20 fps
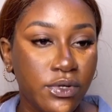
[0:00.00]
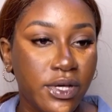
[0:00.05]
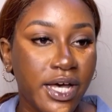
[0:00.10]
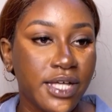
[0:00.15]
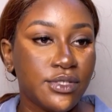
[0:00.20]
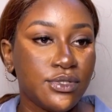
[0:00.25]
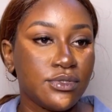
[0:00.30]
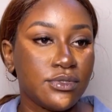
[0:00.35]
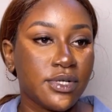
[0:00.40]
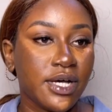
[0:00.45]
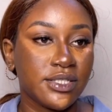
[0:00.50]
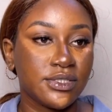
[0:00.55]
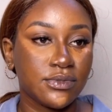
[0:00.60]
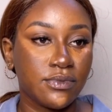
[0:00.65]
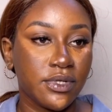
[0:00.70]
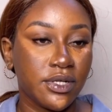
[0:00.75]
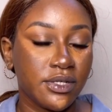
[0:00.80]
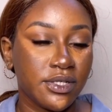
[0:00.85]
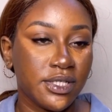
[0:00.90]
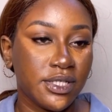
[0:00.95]
can do as
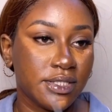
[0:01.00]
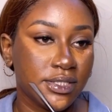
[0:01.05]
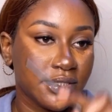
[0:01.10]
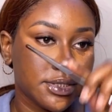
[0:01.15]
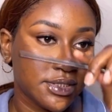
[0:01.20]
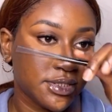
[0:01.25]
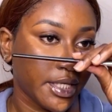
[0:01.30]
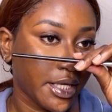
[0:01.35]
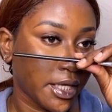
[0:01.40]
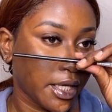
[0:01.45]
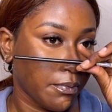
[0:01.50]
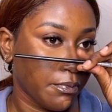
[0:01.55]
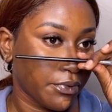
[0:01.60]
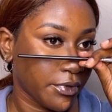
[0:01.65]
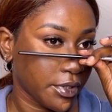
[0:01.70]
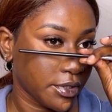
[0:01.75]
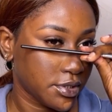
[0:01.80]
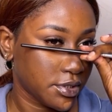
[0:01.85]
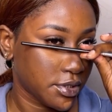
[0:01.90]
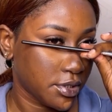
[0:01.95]
well is take a
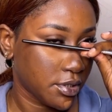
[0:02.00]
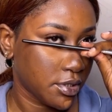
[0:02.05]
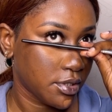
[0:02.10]
brush